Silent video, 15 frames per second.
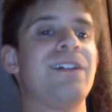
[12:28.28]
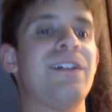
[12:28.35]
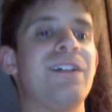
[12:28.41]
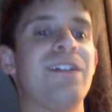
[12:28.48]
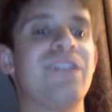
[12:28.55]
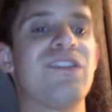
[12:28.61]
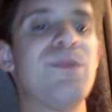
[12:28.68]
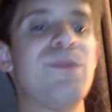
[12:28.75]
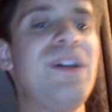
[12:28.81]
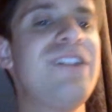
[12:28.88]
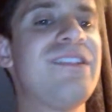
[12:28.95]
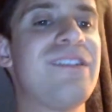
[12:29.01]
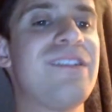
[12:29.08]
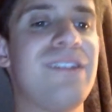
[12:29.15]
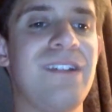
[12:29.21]
So
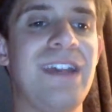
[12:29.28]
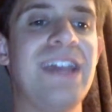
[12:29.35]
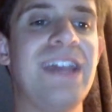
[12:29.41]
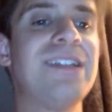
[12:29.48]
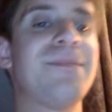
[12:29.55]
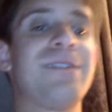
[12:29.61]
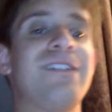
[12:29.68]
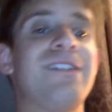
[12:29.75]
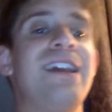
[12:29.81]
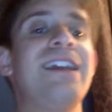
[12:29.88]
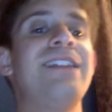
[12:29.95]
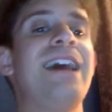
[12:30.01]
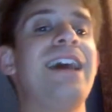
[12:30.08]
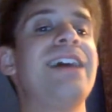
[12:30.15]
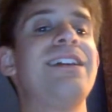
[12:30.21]
Miz ended up saying
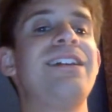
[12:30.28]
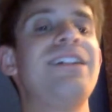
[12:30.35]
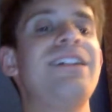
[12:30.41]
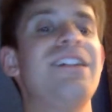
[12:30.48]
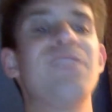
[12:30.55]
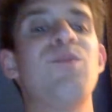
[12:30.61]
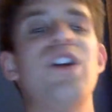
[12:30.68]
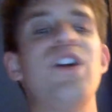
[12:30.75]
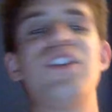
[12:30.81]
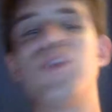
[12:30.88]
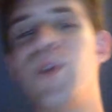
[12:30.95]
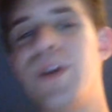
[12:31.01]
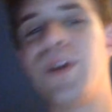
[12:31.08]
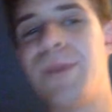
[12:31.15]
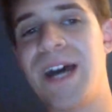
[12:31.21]
that he doesn't want to
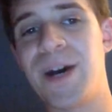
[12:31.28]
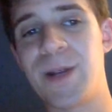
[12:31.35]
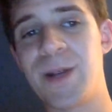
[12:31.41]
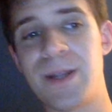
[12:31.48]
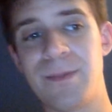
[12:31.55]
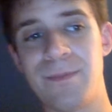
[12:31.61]
talk about it.